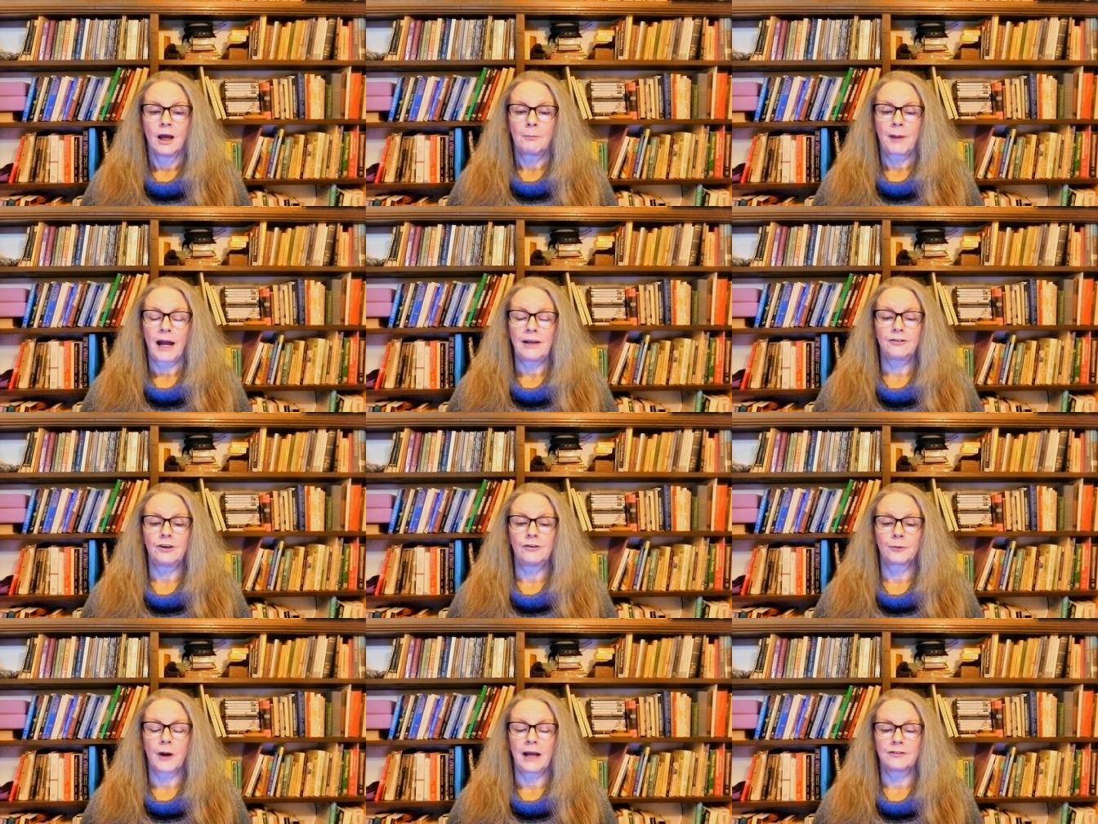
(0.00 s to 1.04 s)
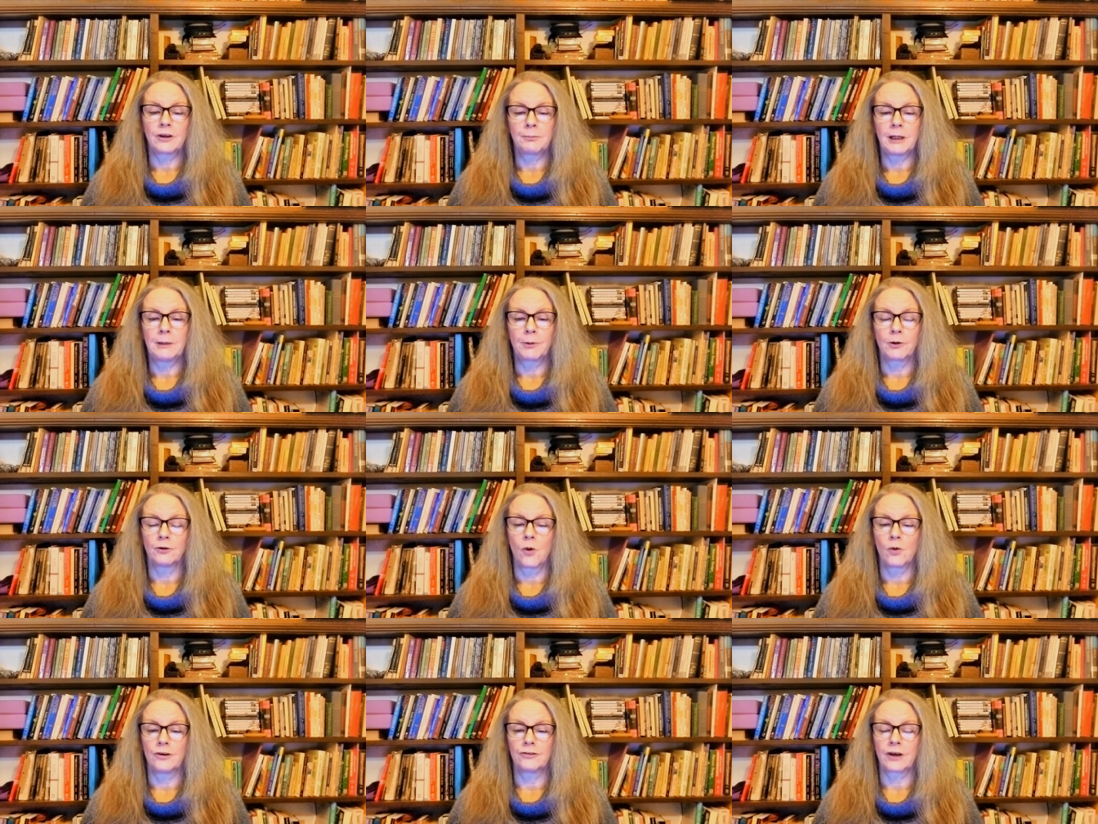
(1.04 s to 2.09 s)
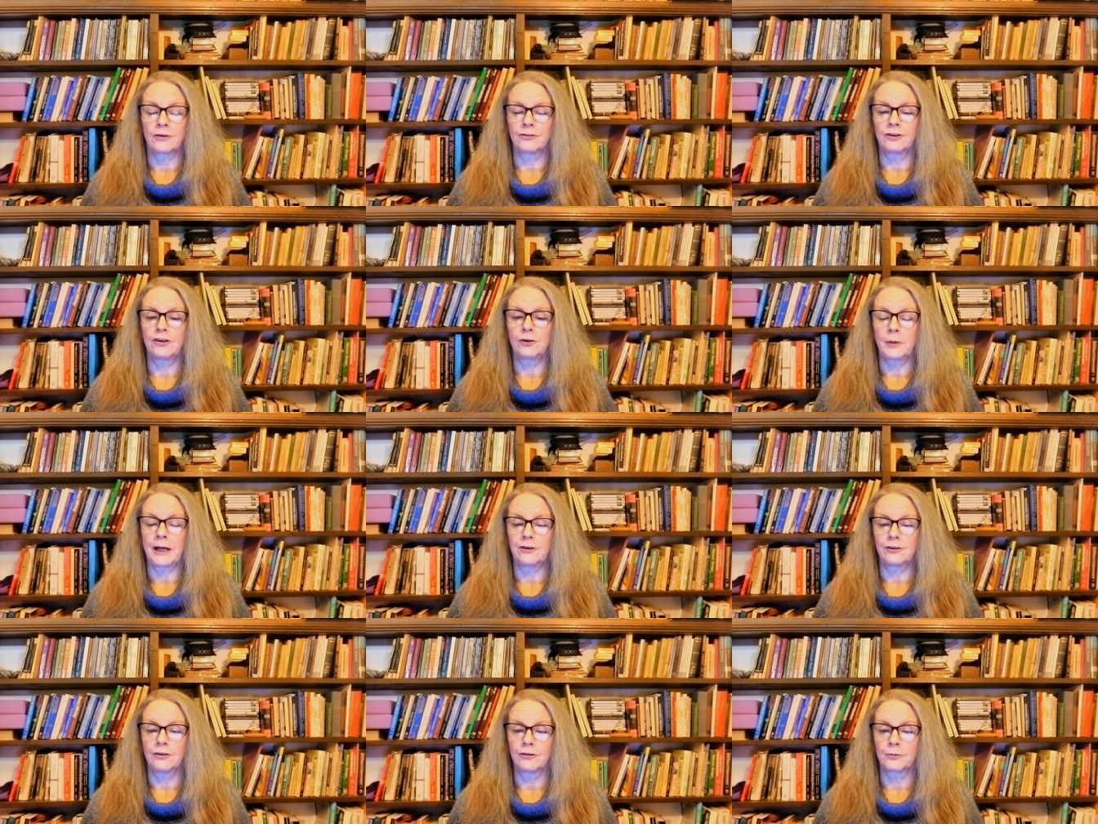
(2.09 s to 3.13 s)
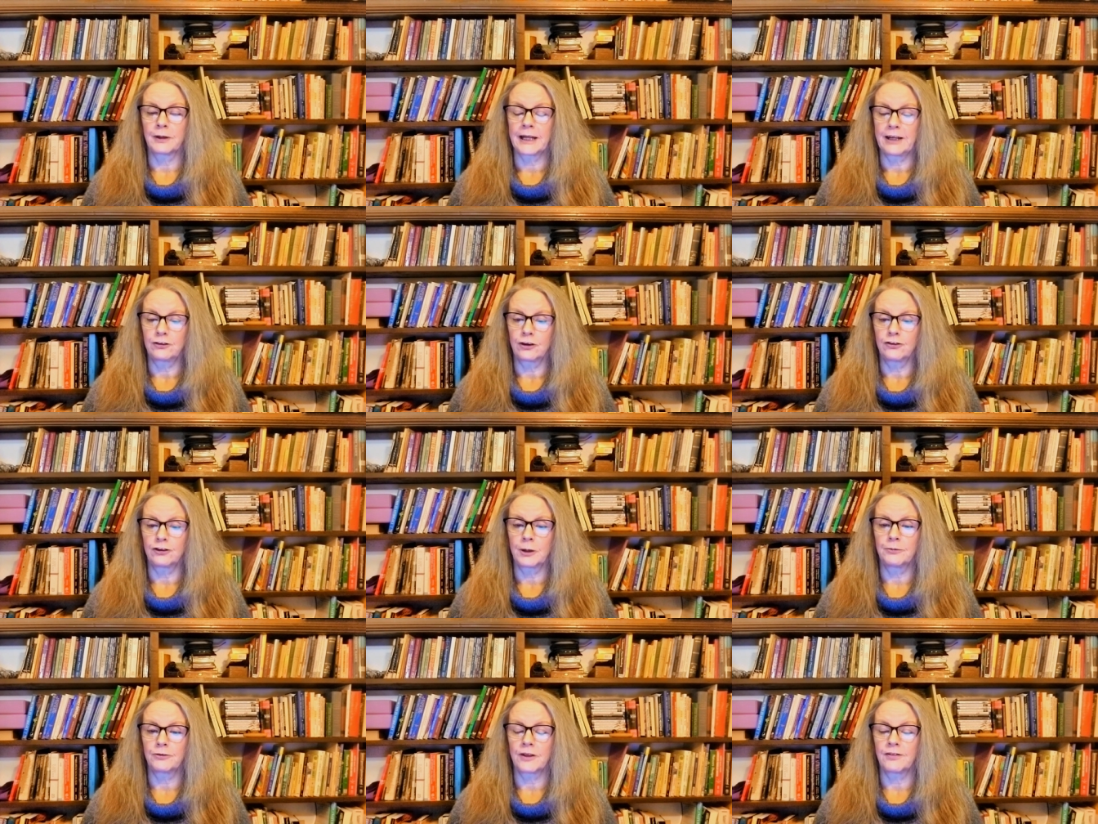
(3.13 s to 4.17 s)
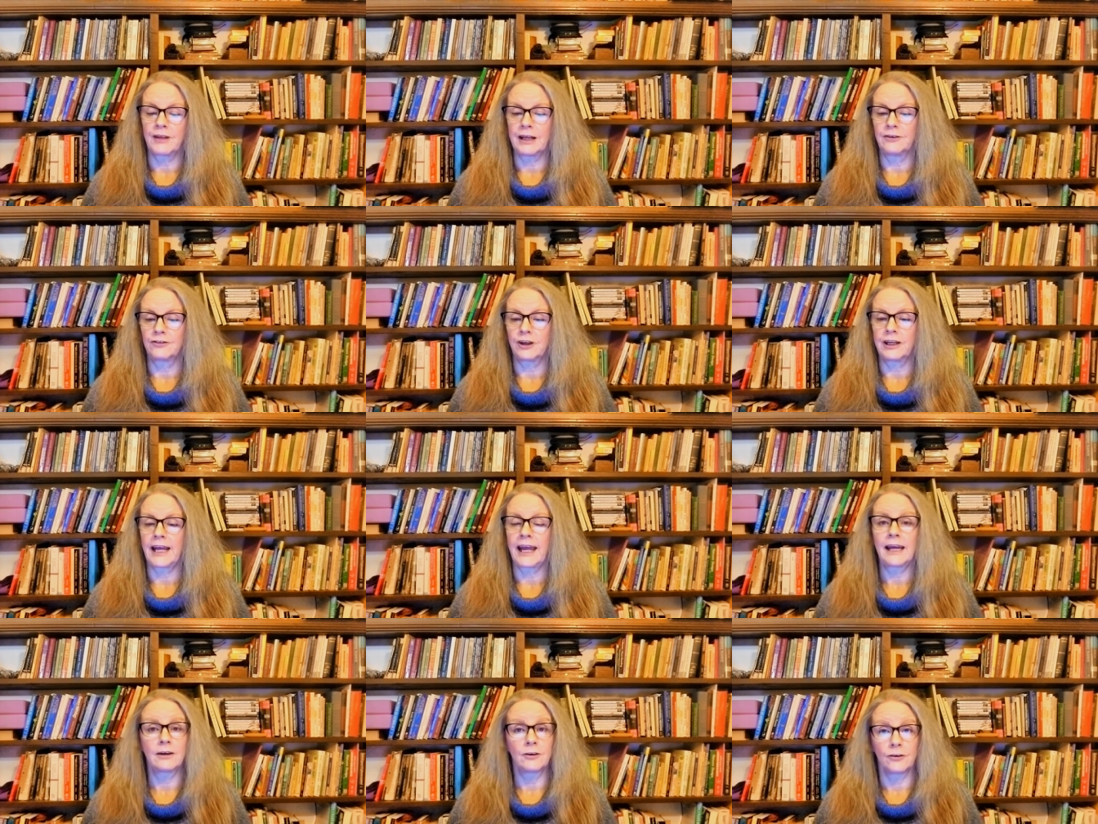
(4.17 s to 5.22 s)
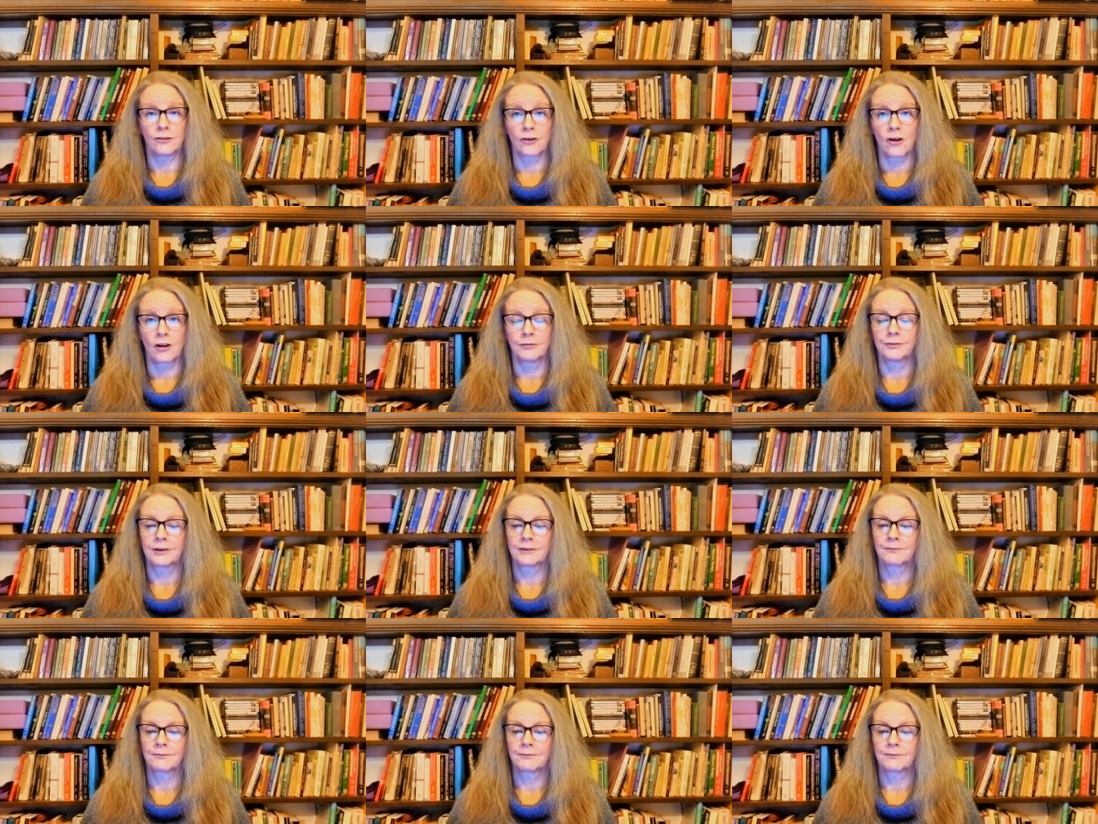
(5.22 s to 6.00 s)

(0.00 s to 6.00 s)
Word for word: Pisces rising people notice how situations, relationships, and things decay and dissolve.